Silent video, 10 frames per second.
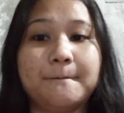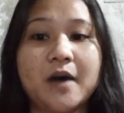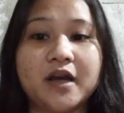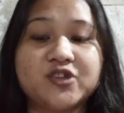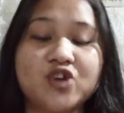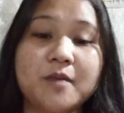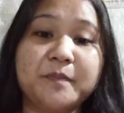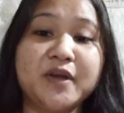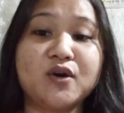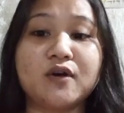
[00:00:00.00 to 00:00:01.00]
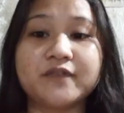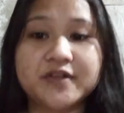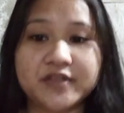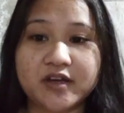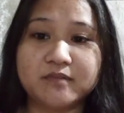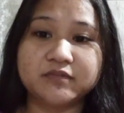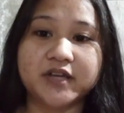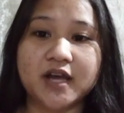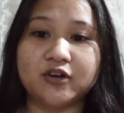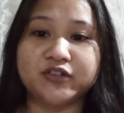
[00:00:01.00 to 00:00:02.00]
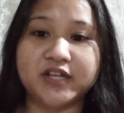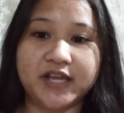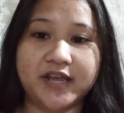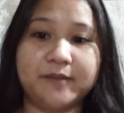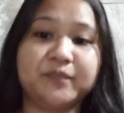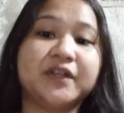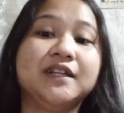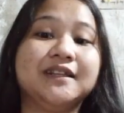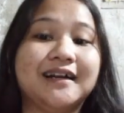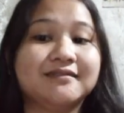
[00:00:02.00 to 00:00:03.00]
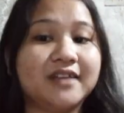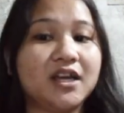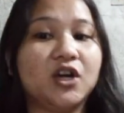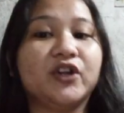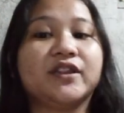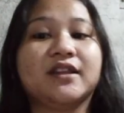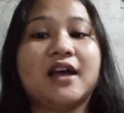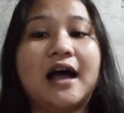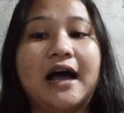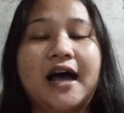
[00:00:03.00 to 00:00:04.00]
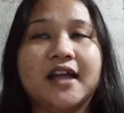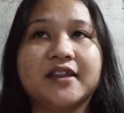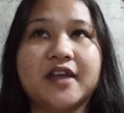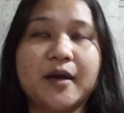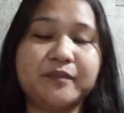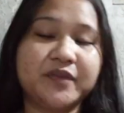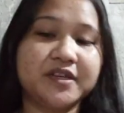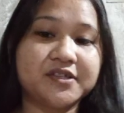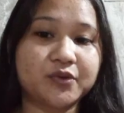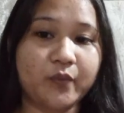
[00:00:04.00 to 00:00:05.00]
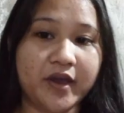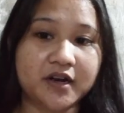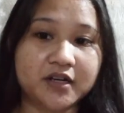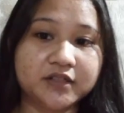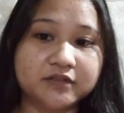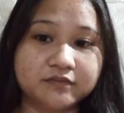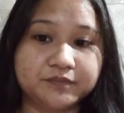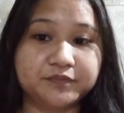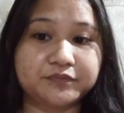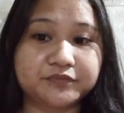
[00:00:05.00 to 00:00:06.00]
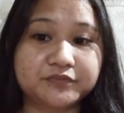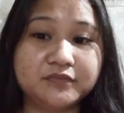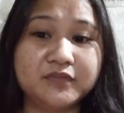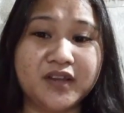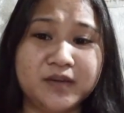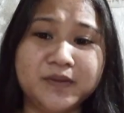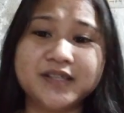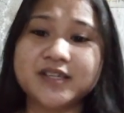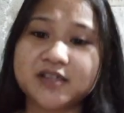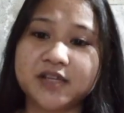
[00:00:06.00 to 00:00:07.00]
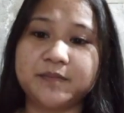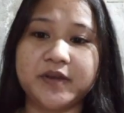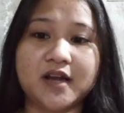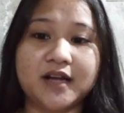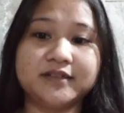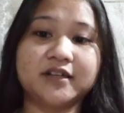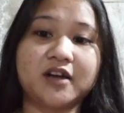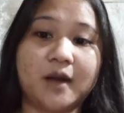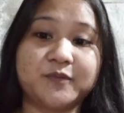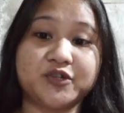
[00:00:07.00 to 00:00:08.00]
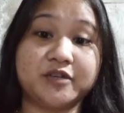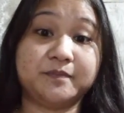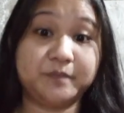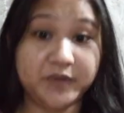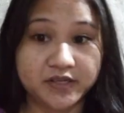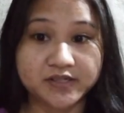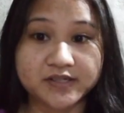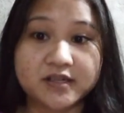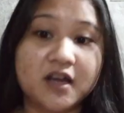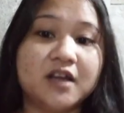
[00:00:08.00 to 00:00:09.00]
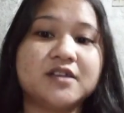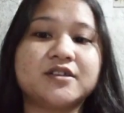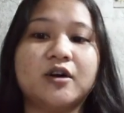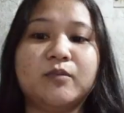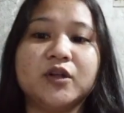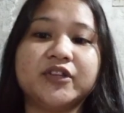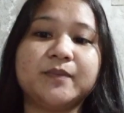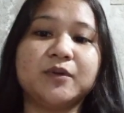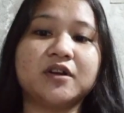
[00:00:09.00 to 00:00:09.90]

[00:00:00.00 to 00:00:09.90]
by jumping over them diagonally, landing on an empty square immediately beyond the captured piece. So multiple